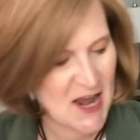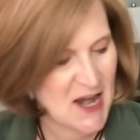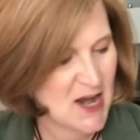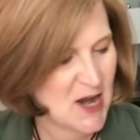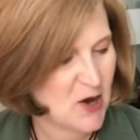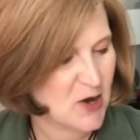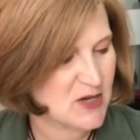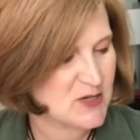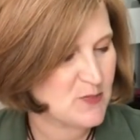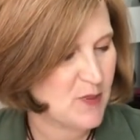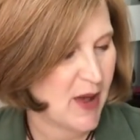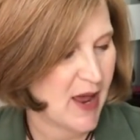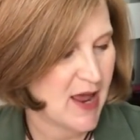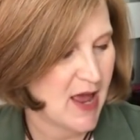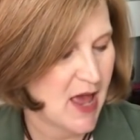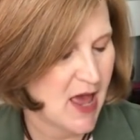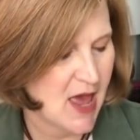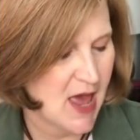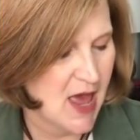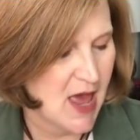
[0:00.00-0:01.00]
in here is
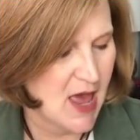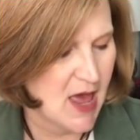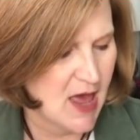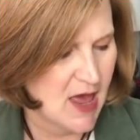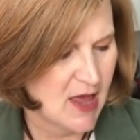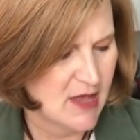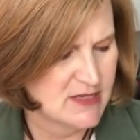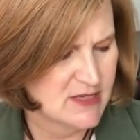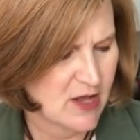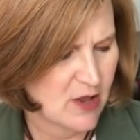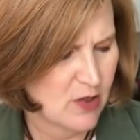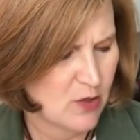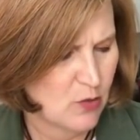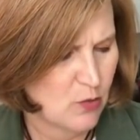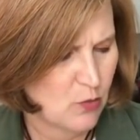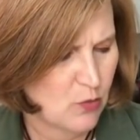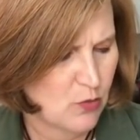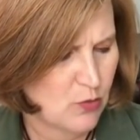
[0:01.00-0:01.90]
by, is it